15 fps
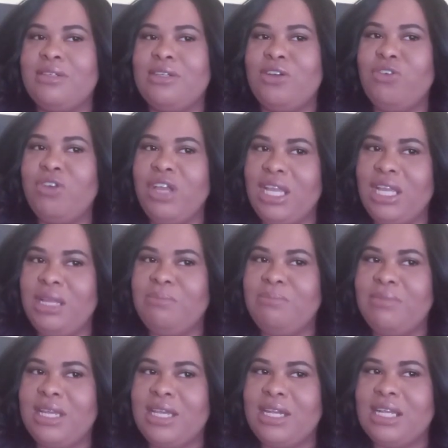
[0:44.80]

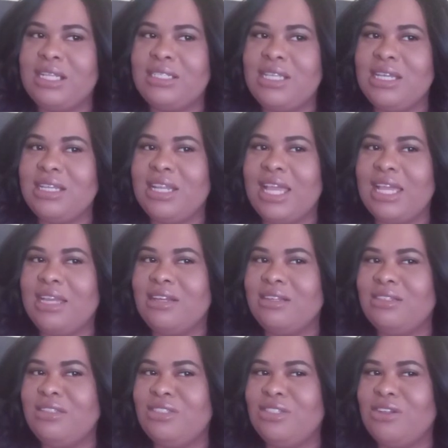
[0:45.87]
cream, and I think like
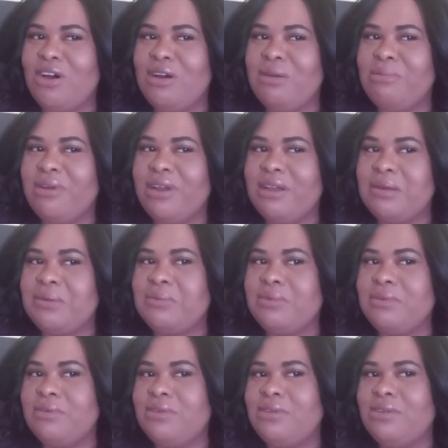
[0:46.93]
a dark brown
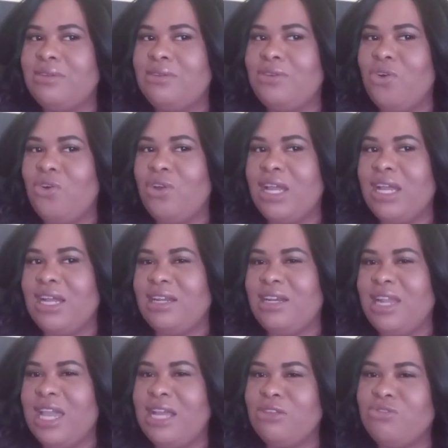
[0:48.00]
or like a
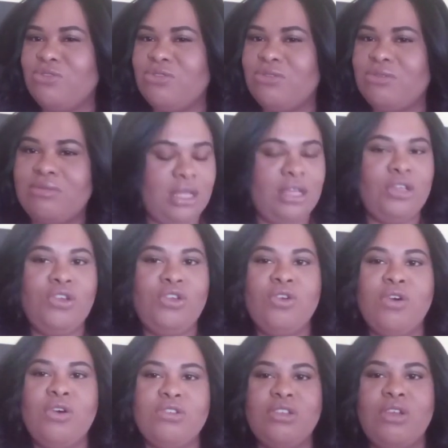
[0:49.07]
natural.
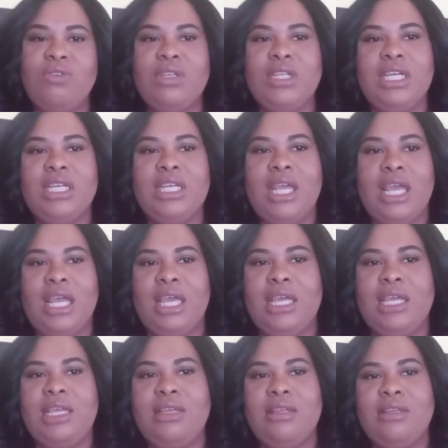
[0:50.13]
You also need
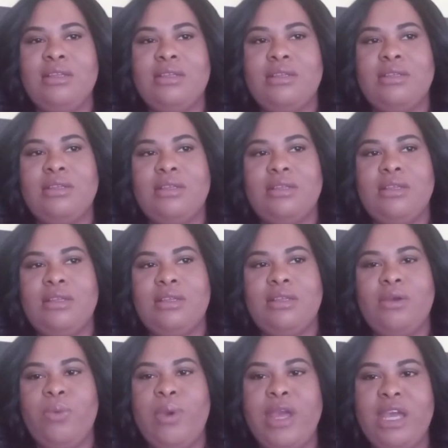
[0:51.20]
a
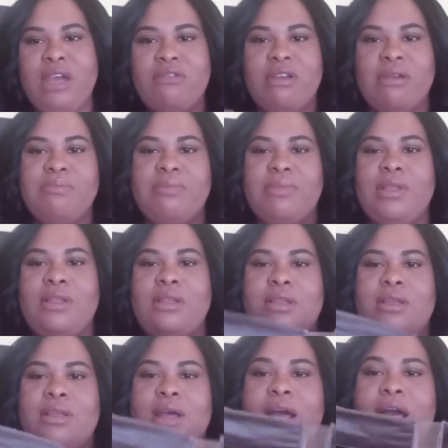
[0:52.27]
wig grip.
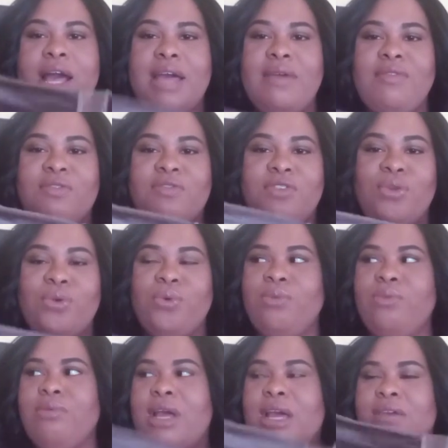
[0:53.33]
I have a few.
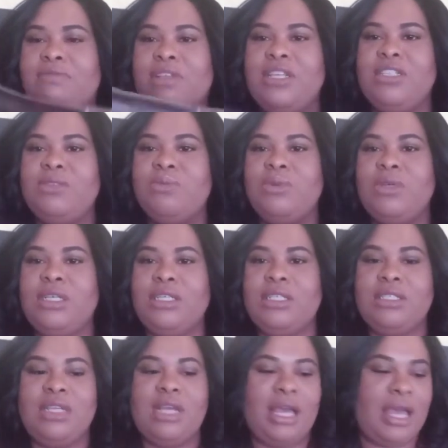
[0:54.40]
I have this
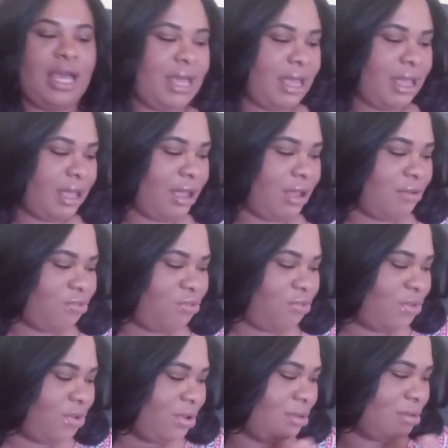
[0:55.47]
one. I have
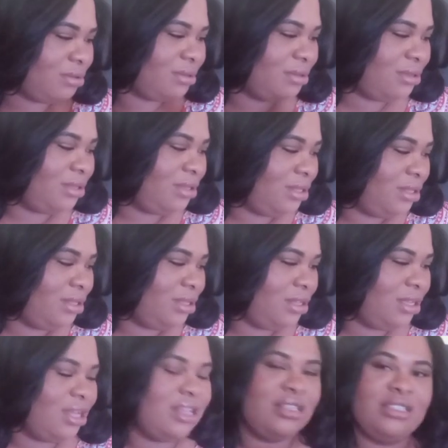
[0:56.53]

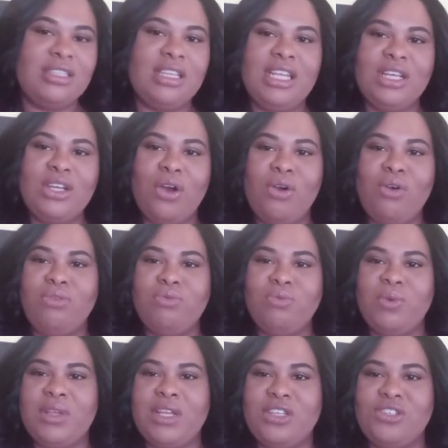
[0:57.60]
a
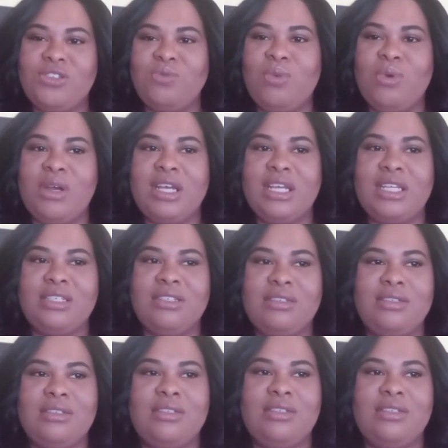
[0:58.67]
silicone-ish one.